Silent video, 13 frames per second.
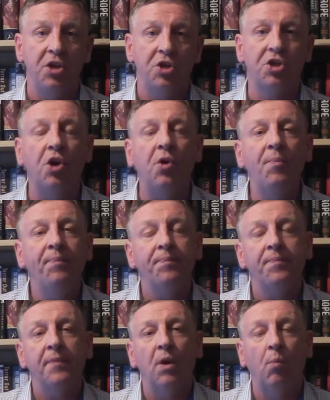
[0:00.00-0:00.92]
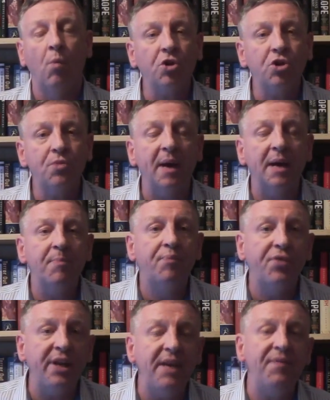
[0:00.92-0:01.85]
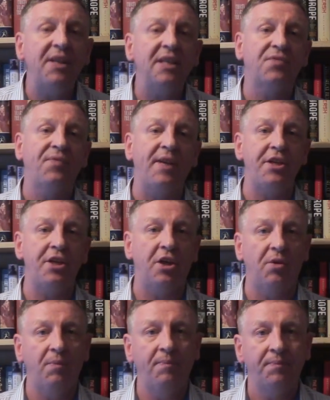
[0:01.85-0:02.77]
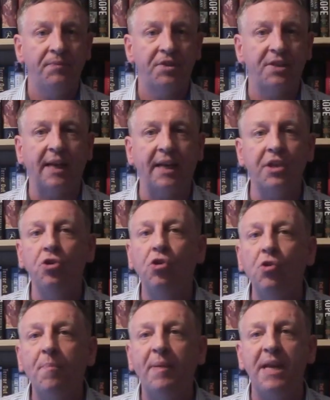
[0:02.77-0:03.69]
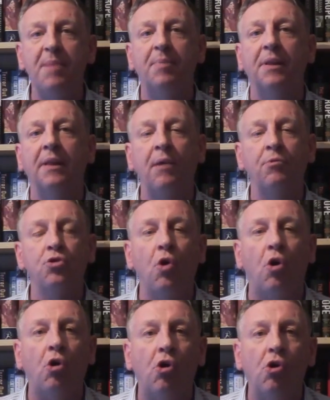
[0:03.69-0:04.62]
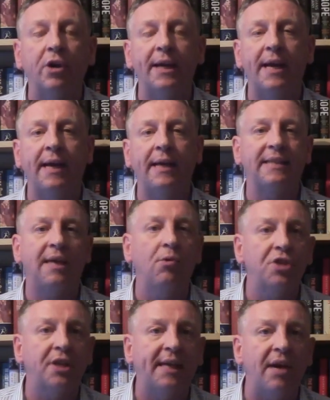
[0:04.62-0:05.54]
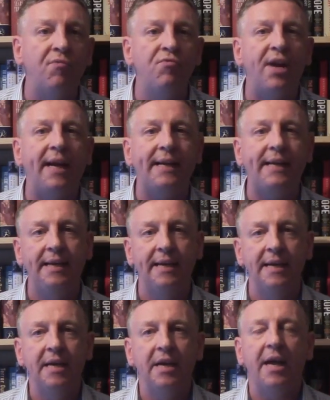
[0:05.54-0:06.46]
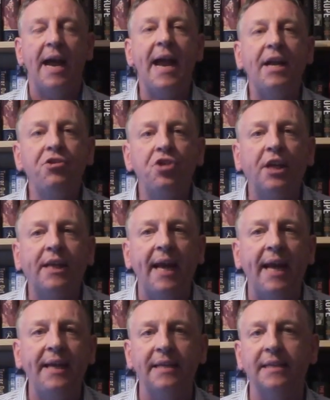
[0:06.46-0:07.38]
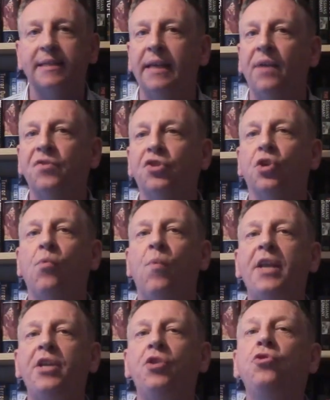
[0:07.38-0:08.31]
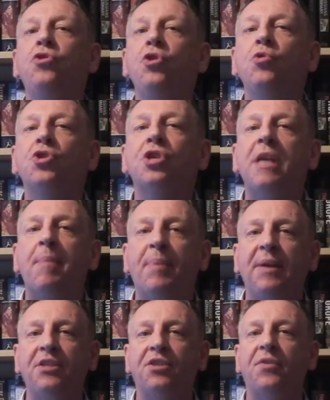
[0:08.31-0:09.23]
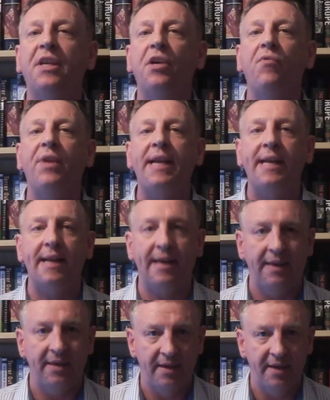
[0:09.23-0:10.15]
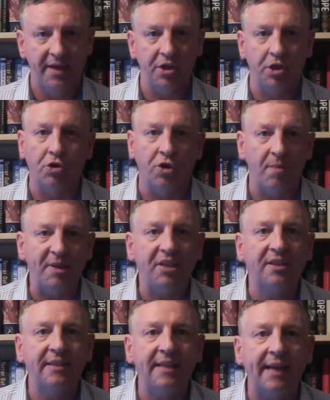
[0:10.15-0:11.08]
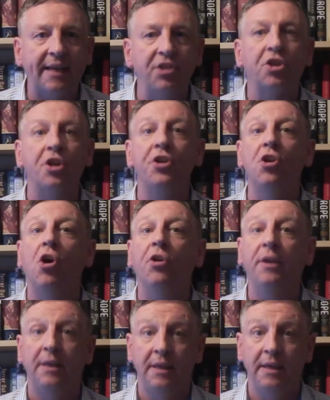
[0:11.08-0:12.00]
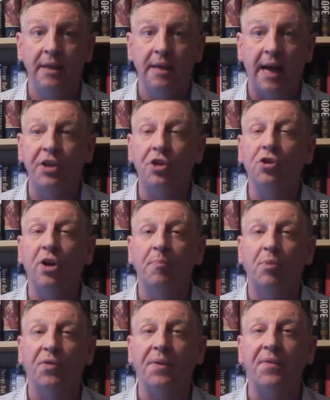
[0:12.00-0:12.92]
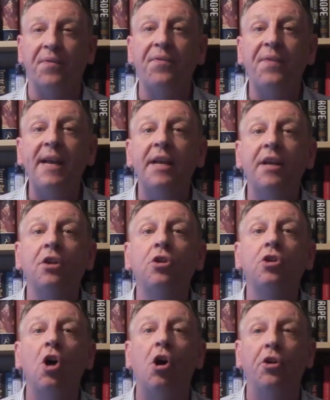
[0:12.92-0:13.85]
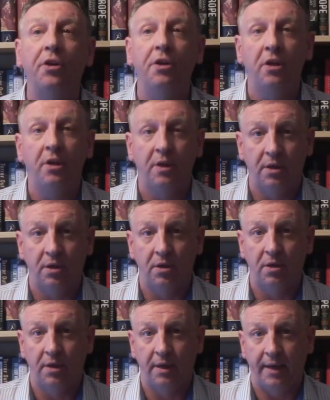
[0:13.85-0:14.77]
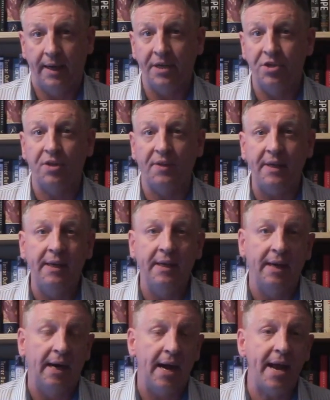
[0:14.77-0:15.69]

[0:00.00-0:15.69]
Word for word: So watch my previous video telling young people how to organise, how to get ready educate yourself so when you do step into the arena, you're going to be second to none and you're going to put the fear of God into the